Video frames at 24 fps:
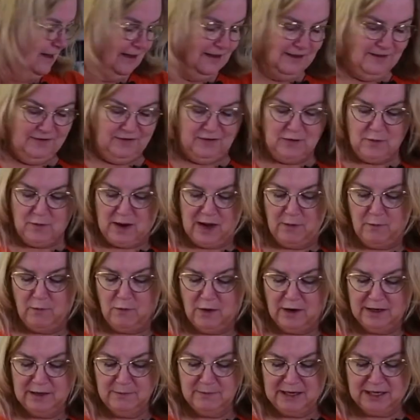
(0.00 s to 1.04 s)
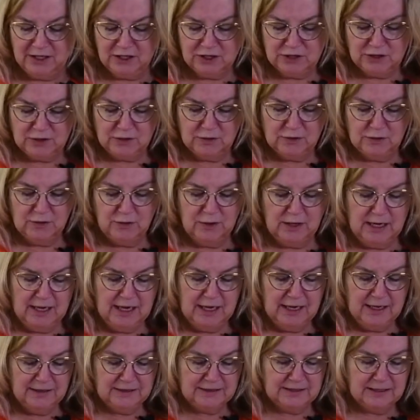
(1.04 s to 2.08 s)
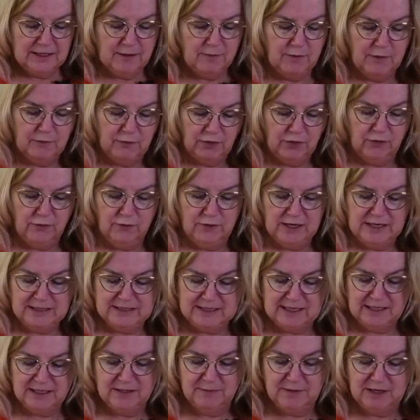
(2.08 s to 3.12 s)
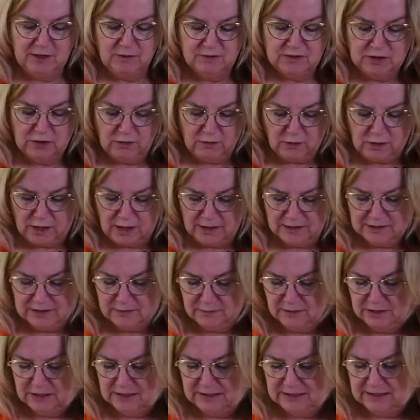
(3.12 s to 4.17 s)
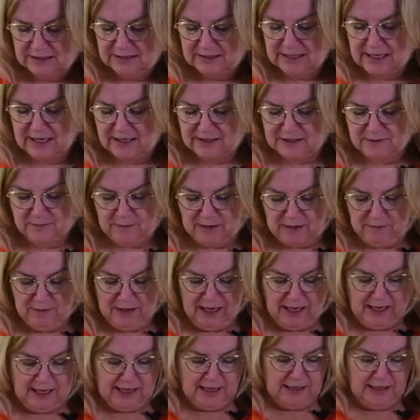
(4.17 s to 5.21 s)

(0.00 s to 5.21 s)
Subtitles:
So I want to make sure it's about 30 centimeters across, which is the size of my pan.